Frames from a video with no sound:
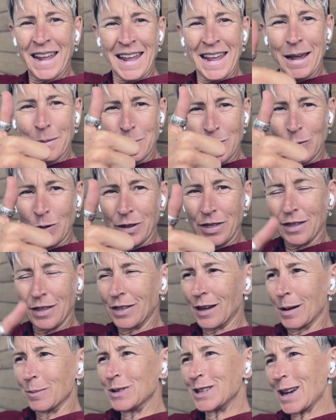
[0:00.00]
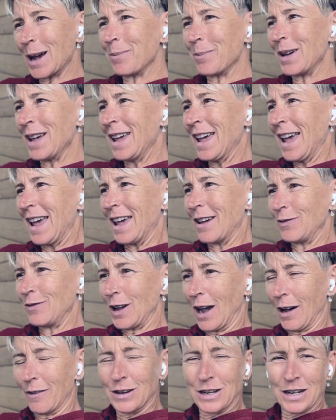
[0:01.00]
hit me with a thumbs up. If
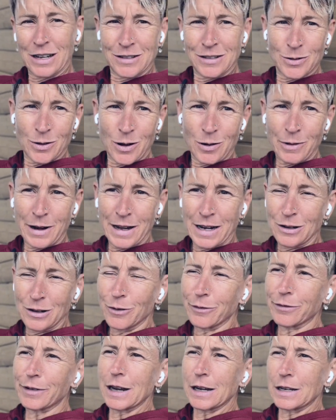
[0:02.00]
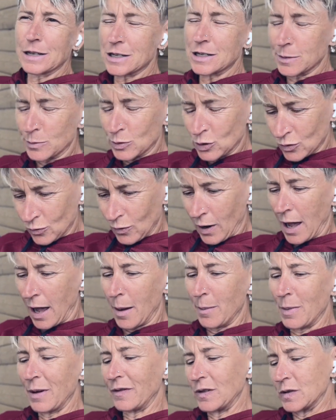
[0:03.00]
you haven't done so already, don't forget to
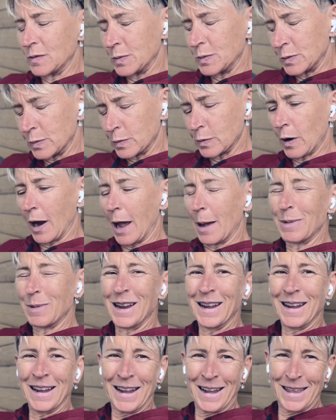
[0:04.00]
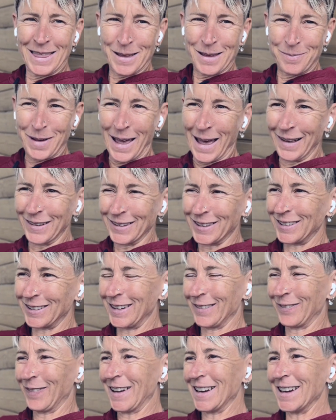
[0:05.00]
subscribe. If you've subscribed, hit the bell so
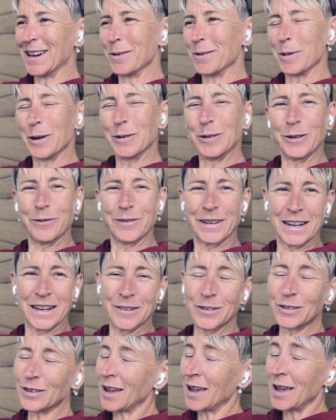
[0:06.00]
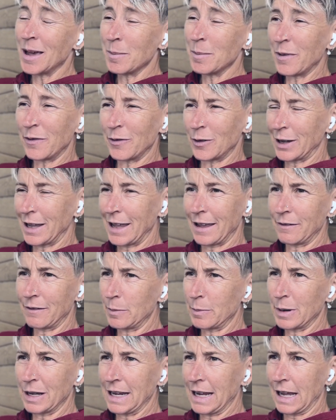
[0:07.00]
you find out about new videos before
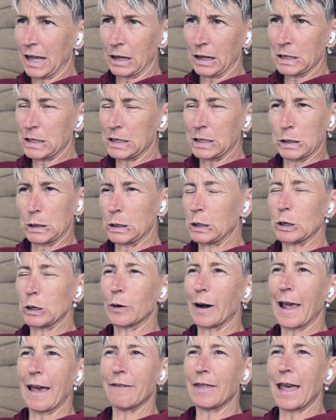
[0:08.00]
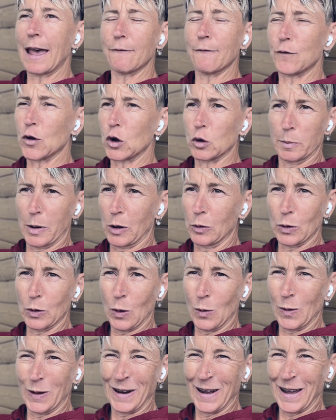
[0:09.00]
everybody else. You don't have that FOMO
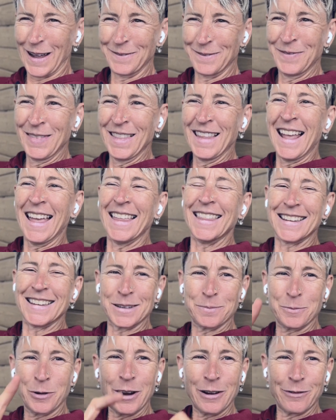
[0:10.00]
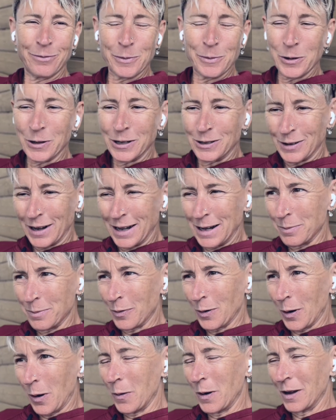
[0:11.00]
going on. This is Maria from
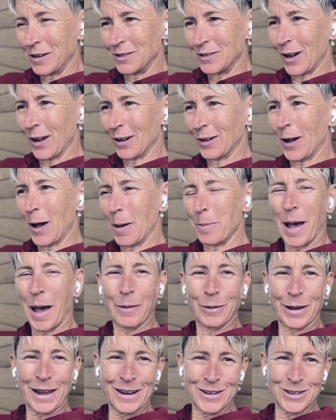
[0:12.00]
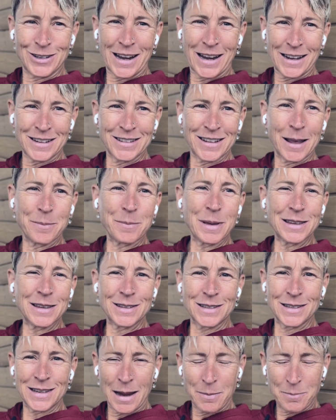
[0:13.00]
GoalieTrainingPro.com. I will catch you next time.
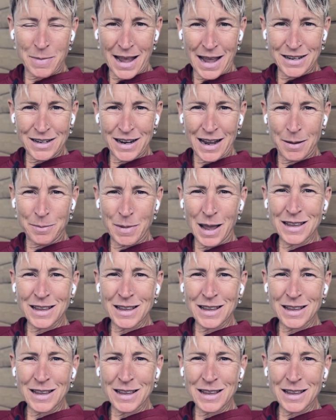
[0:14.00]
Same bat time,